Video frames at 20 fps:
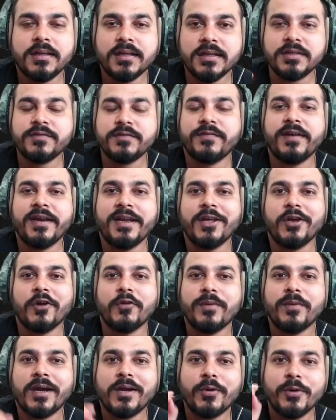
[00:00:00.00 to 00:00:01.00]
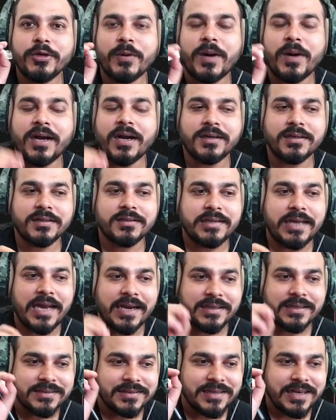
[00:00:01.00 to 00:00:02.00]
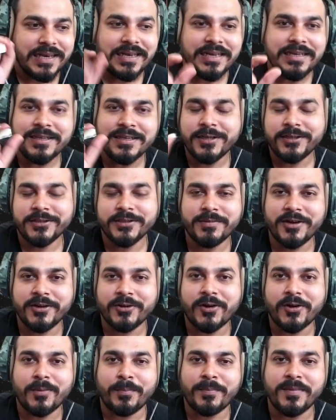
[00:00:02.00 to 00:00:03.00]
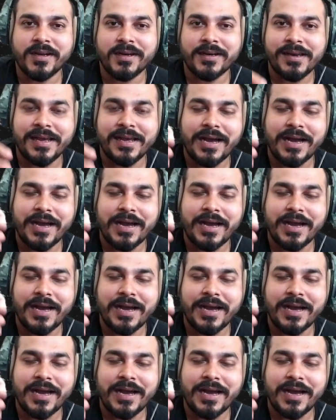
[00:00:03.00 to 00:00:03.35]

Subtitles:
In this video, we are going to understand this linear algebra topic,